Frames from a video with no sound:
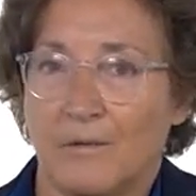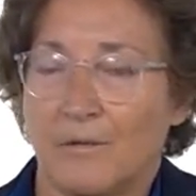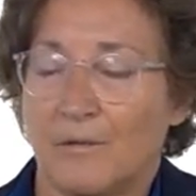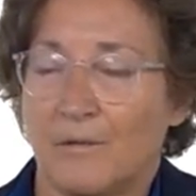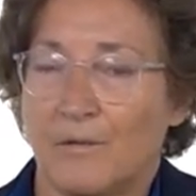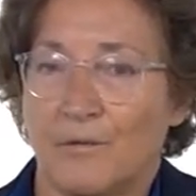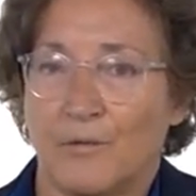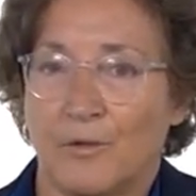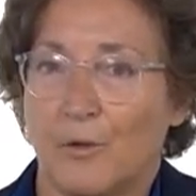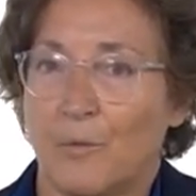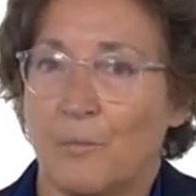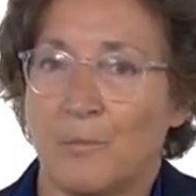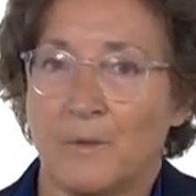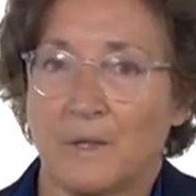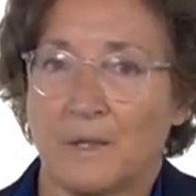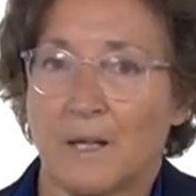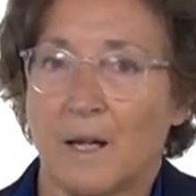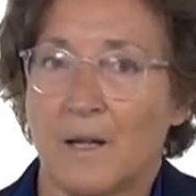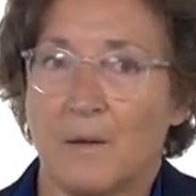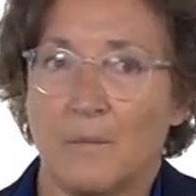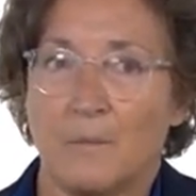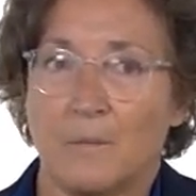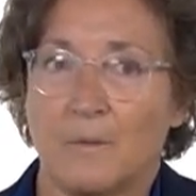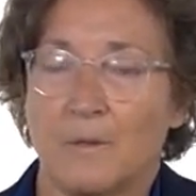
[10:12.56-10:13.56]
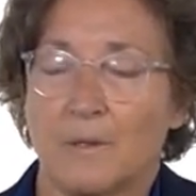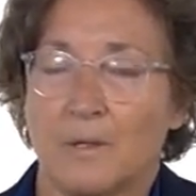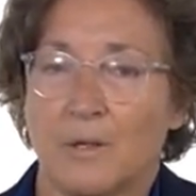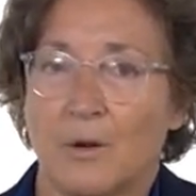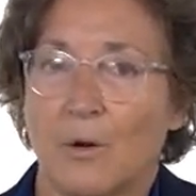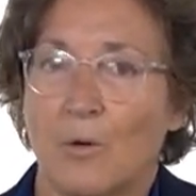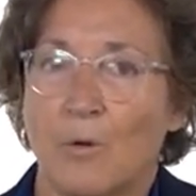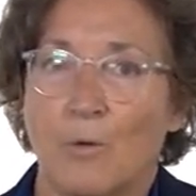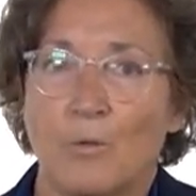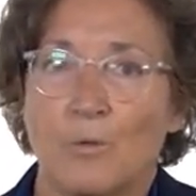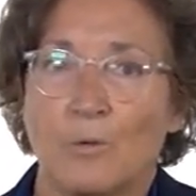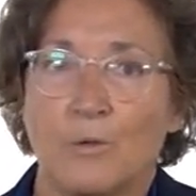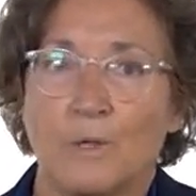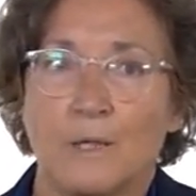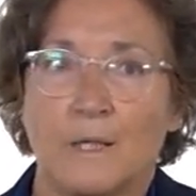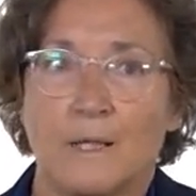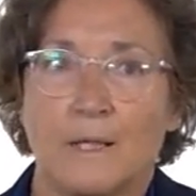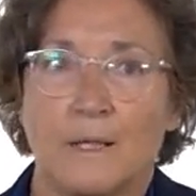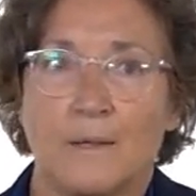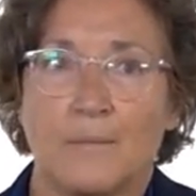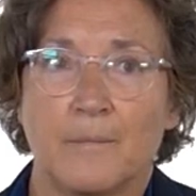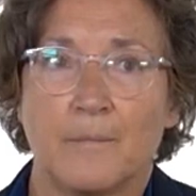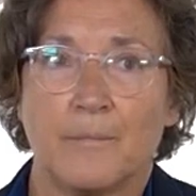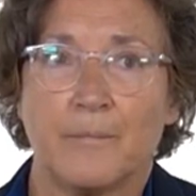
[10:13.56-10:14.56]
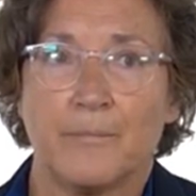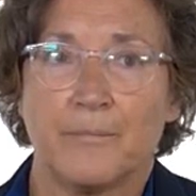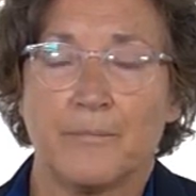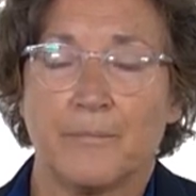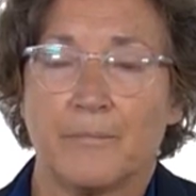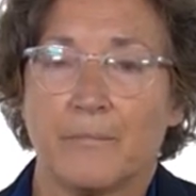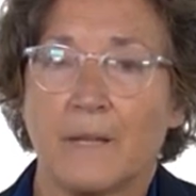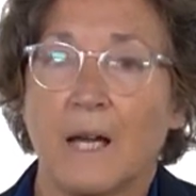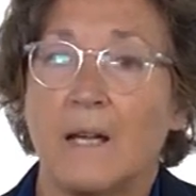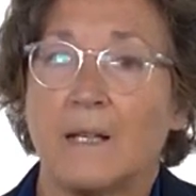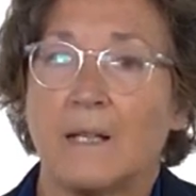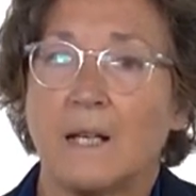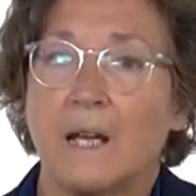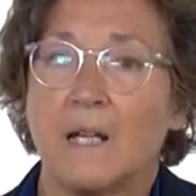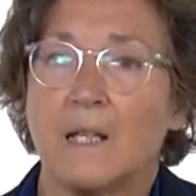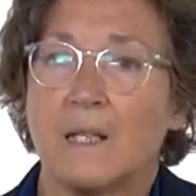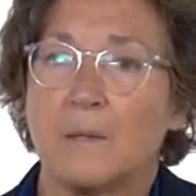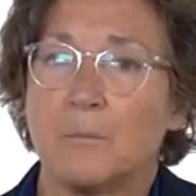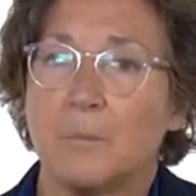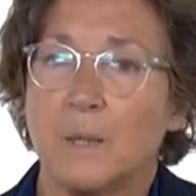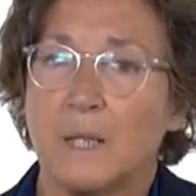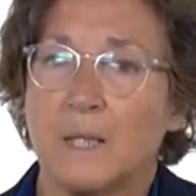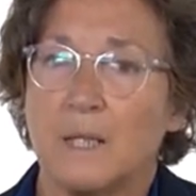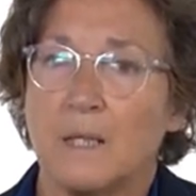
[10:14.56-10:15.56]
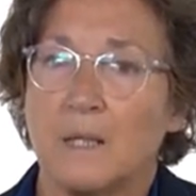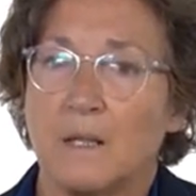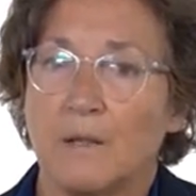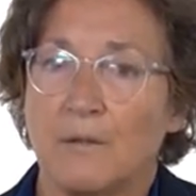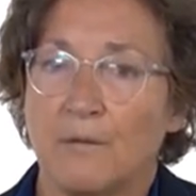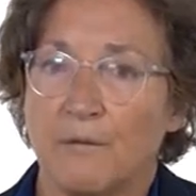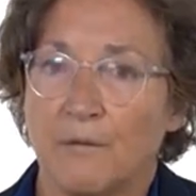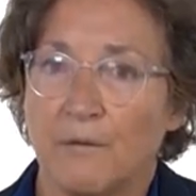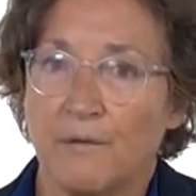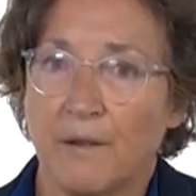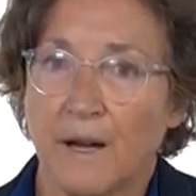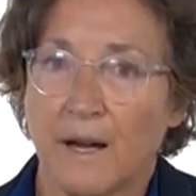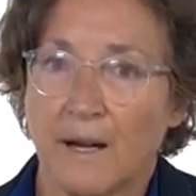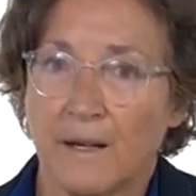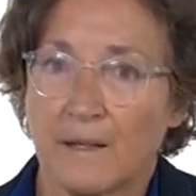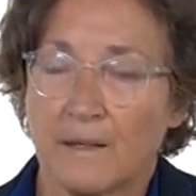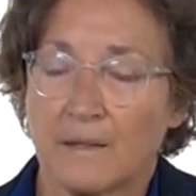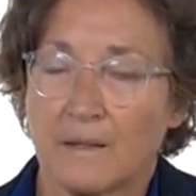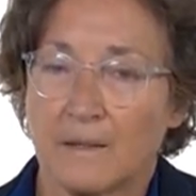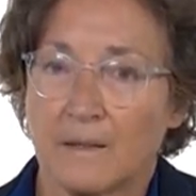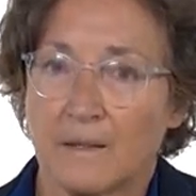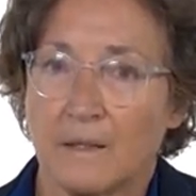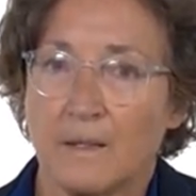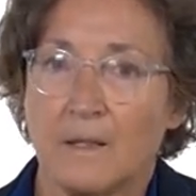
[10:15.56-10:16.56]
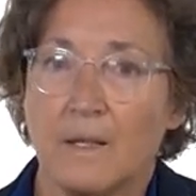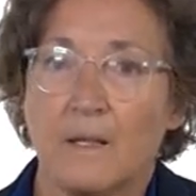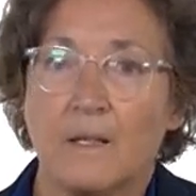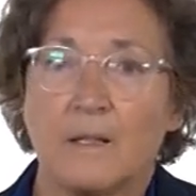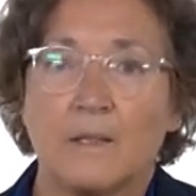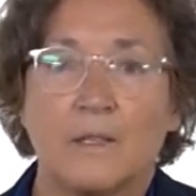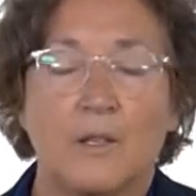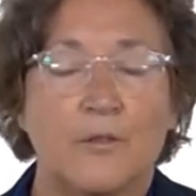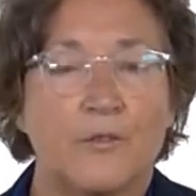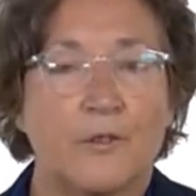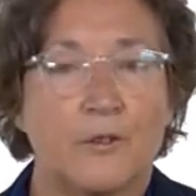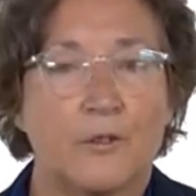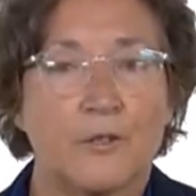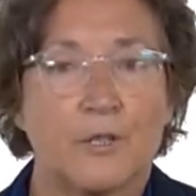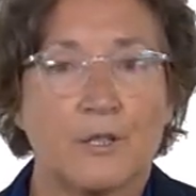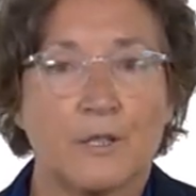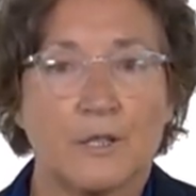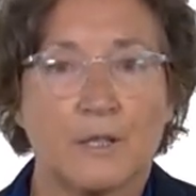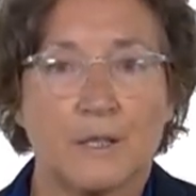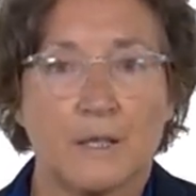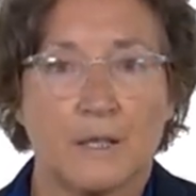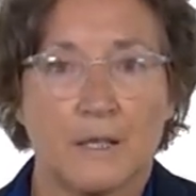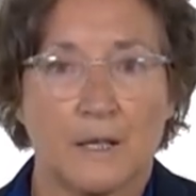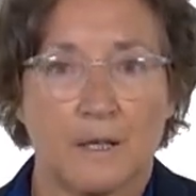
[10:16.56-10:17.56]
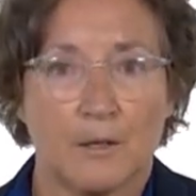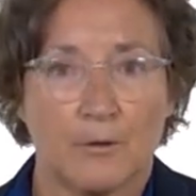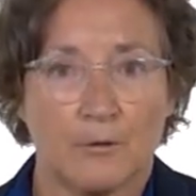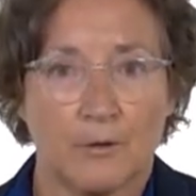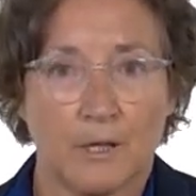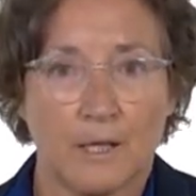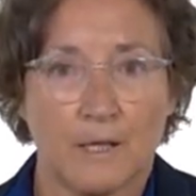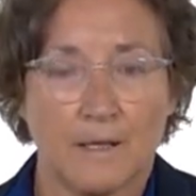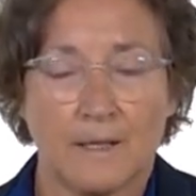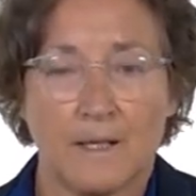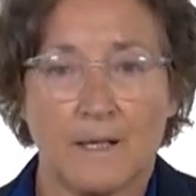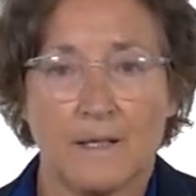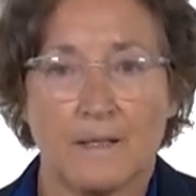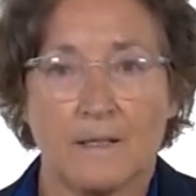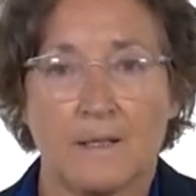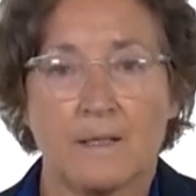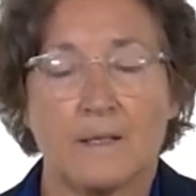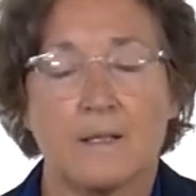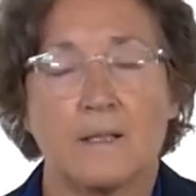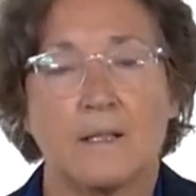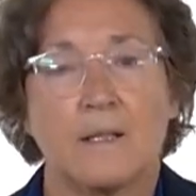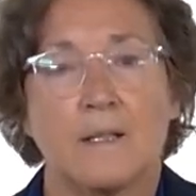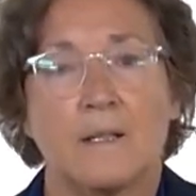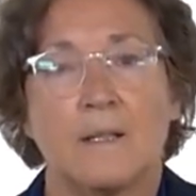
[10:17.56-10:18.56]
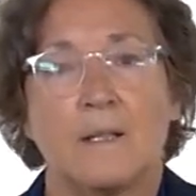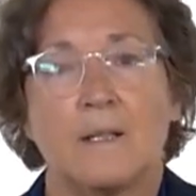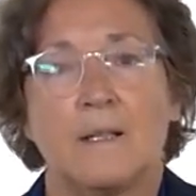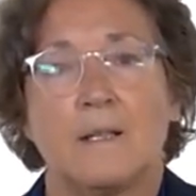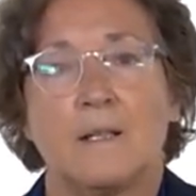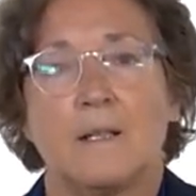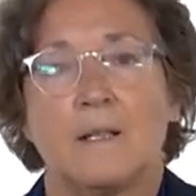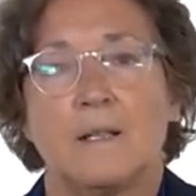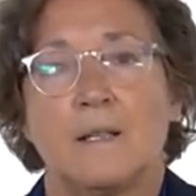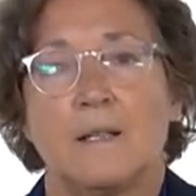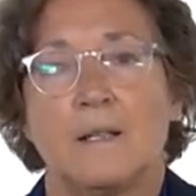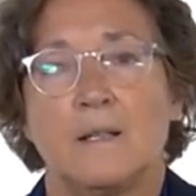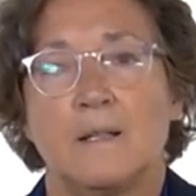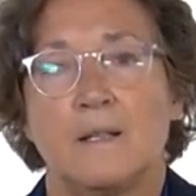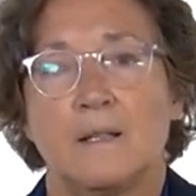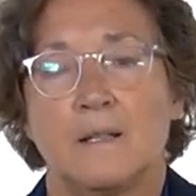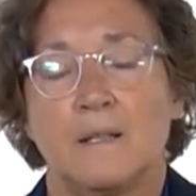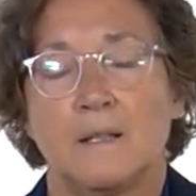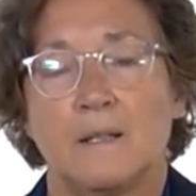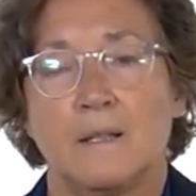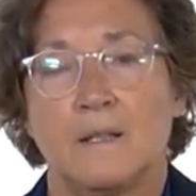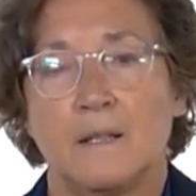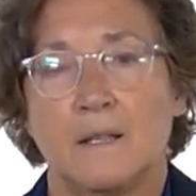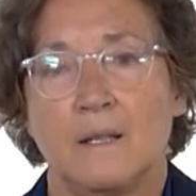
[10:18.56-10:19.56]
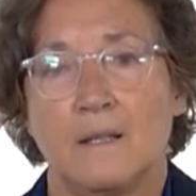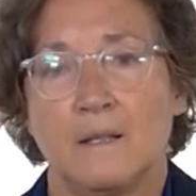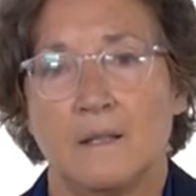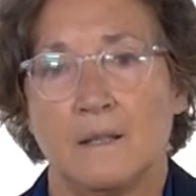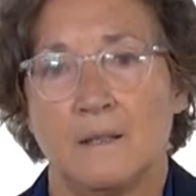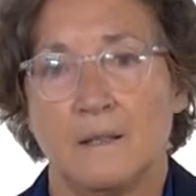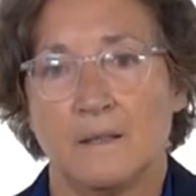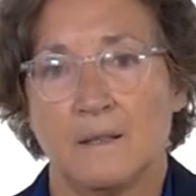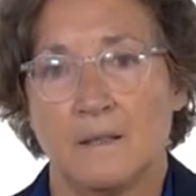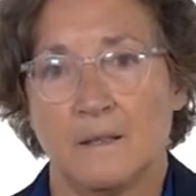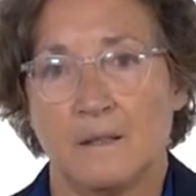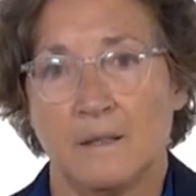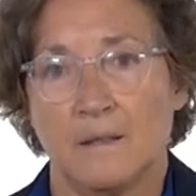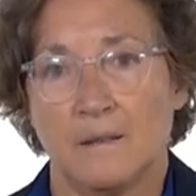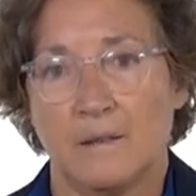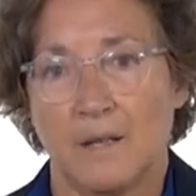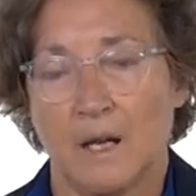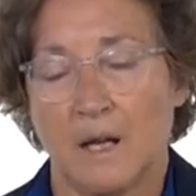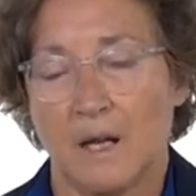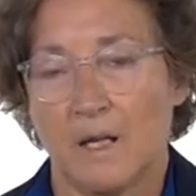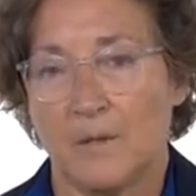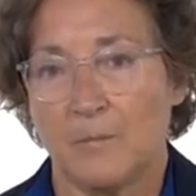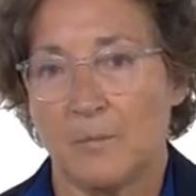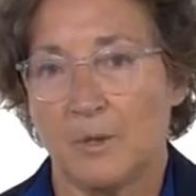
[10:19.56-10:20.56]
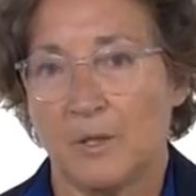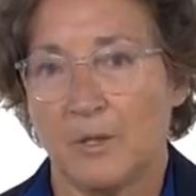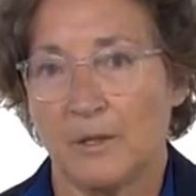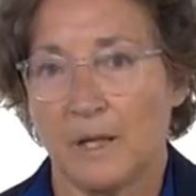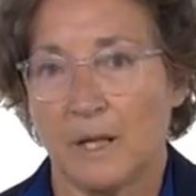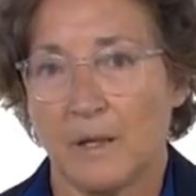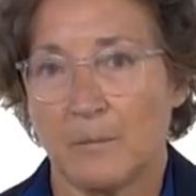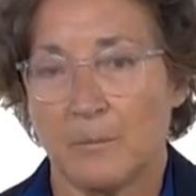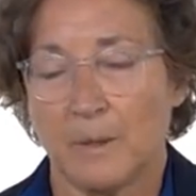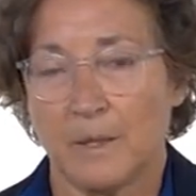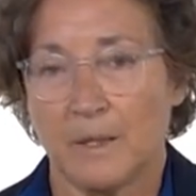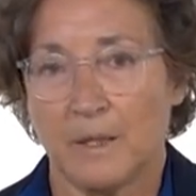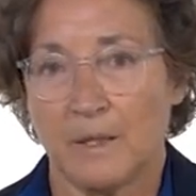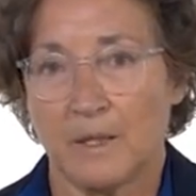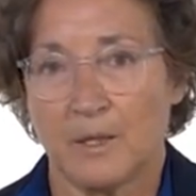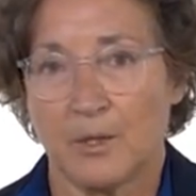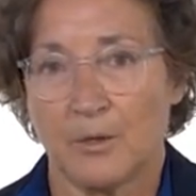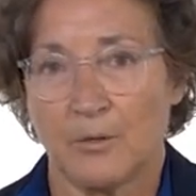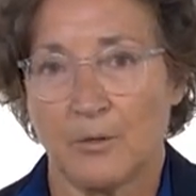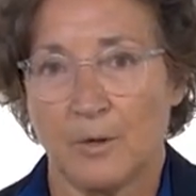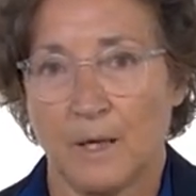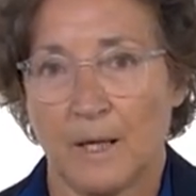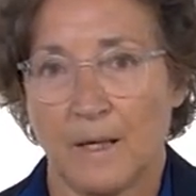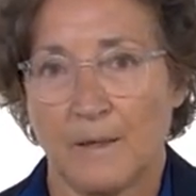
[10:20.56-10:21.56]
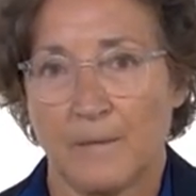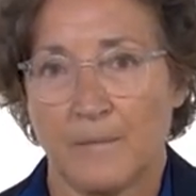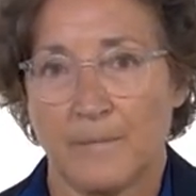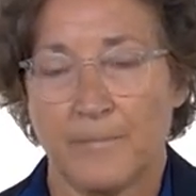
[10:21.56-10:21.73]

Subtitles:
from times old and had been, in fact, the first Christians in the Iberian Peninsula.